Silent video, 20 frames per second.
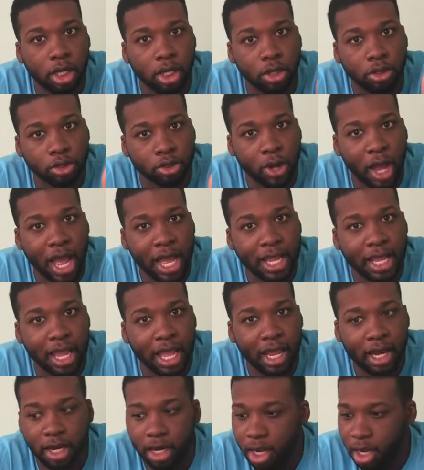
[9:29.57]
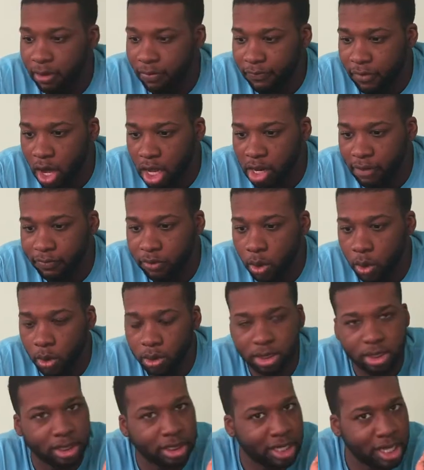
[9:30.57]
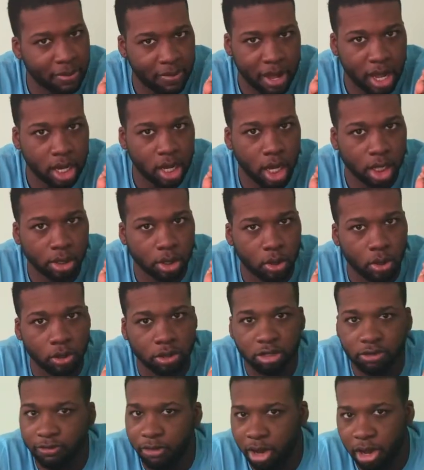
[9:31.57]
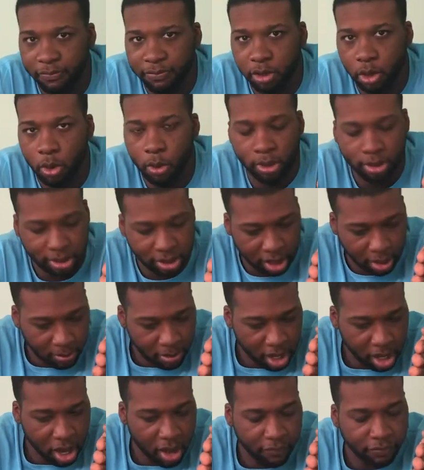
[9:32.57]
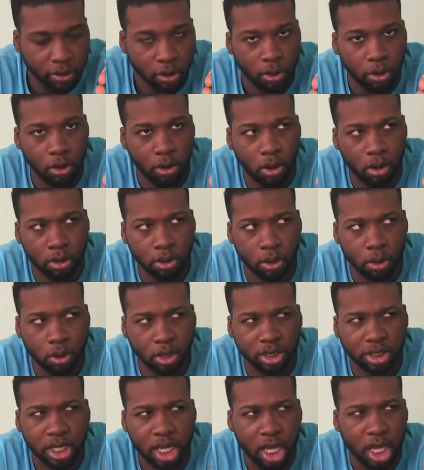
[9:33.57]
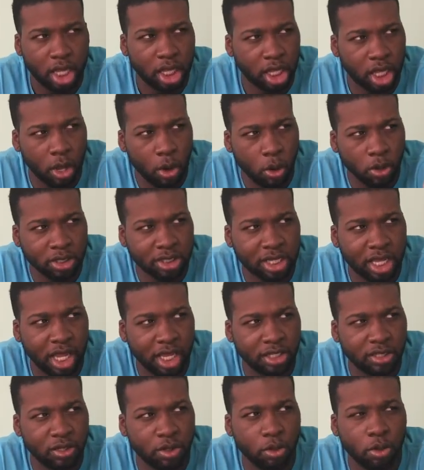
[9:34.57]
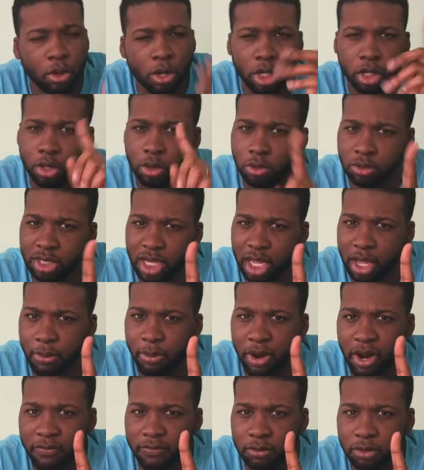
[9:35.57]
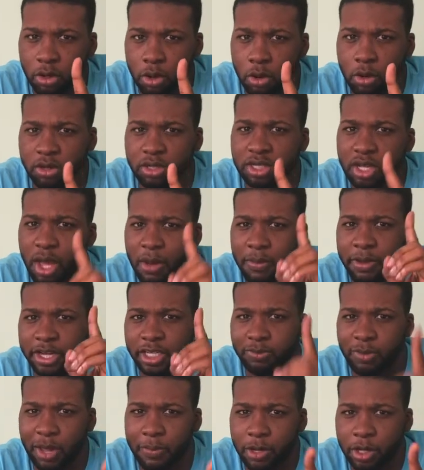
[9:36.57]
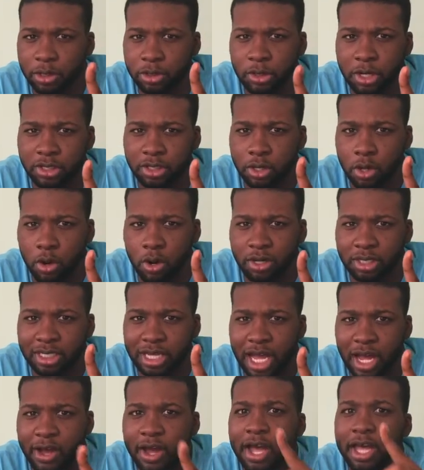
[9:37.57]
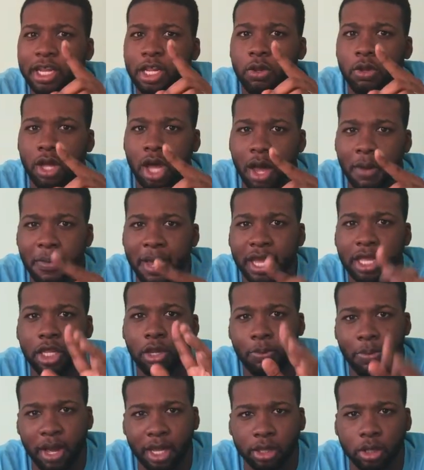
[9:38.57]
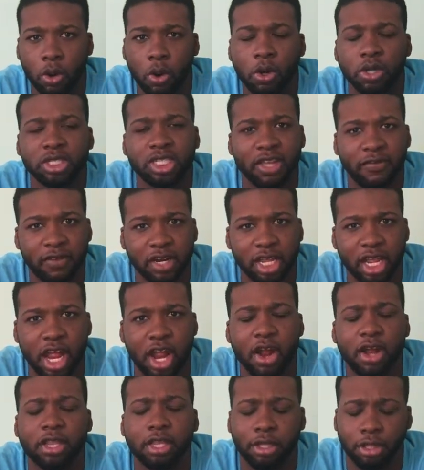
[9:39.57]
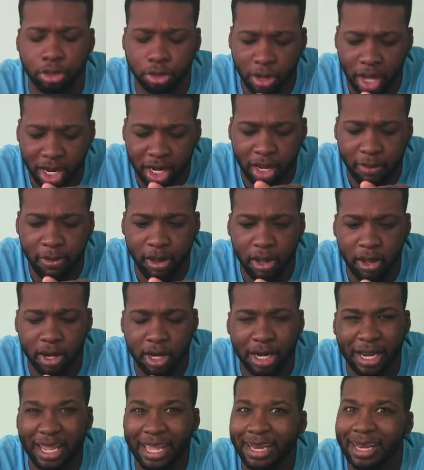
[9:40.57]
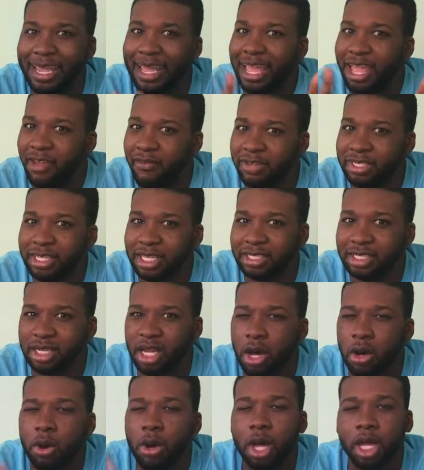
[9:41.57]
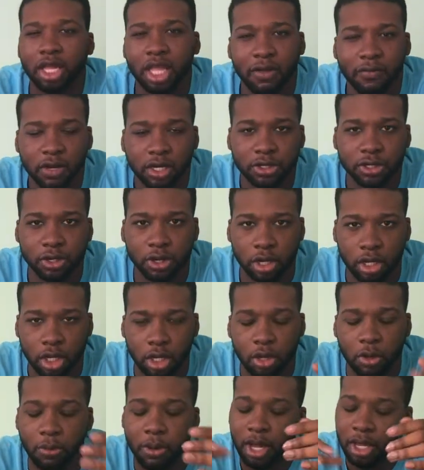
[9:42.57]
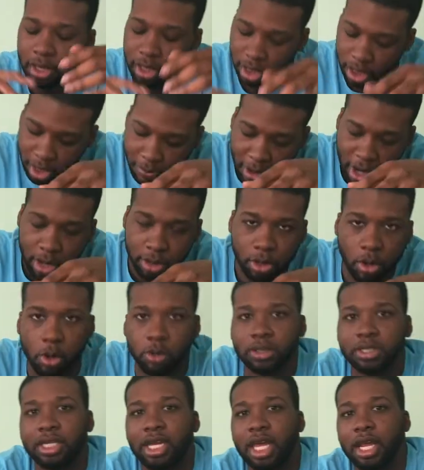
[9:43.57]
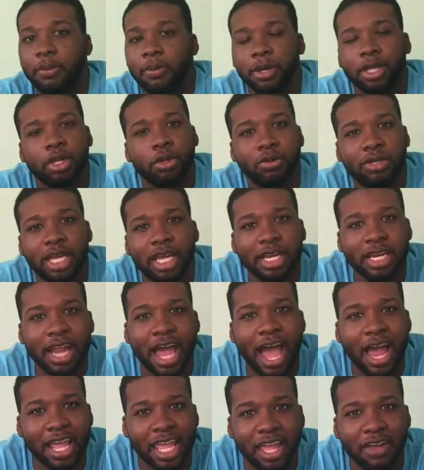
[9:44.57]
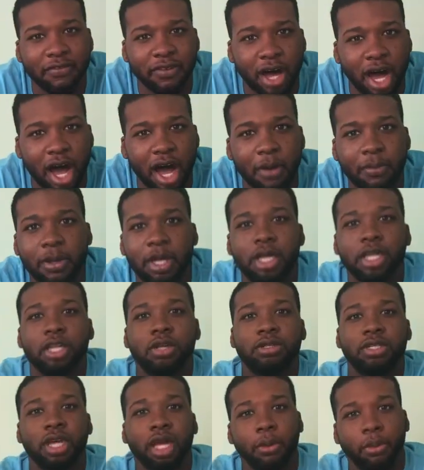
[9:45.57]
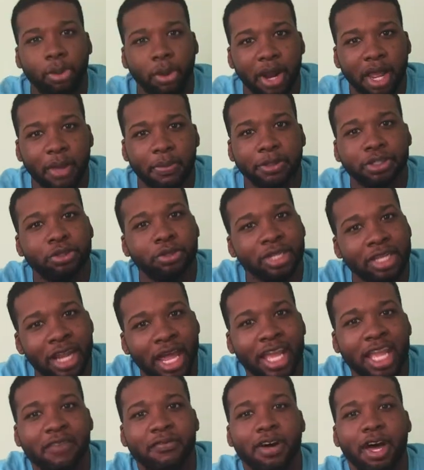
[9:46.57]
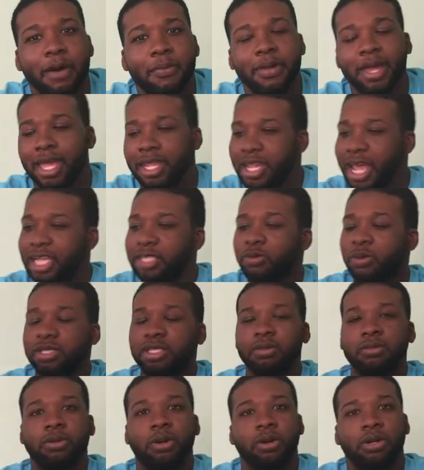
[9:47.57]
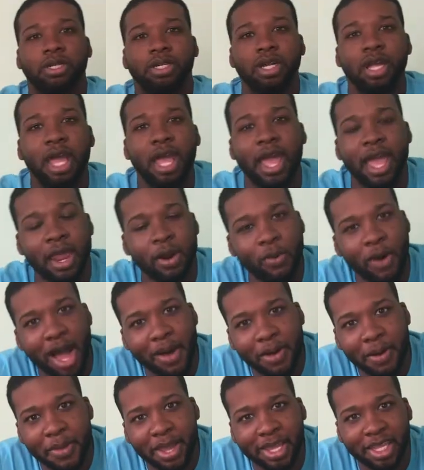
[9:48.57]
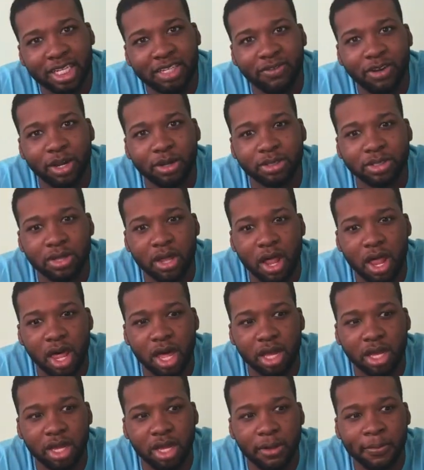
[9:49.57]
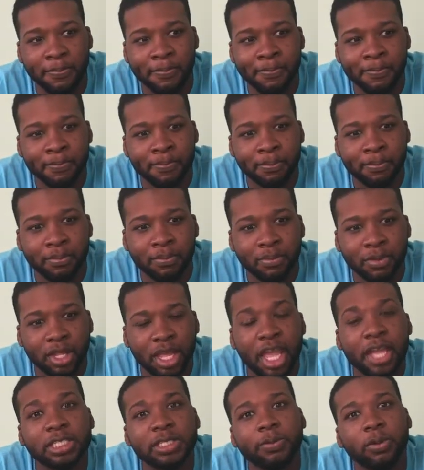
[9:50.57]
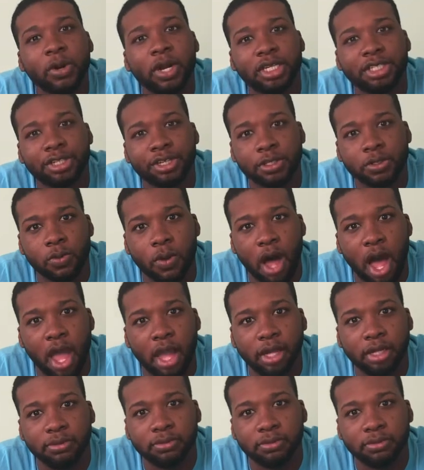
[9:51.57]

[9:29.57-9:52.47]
You try again. Fall off the horse, get back on the horse. Fall off the horse, get back off the, on the horse. If the horse kicks you, you take a break from the horse because maybe you're stressing the horse out. You come back, you pet the horse, give it a carrot, and you try to get back on it again. If it says no, give it a sugar cube, then get back on the horse again. But you did not give up. You took a break, but you did not give up. And that's what's important. And why am I making this video song? Inspiration is why.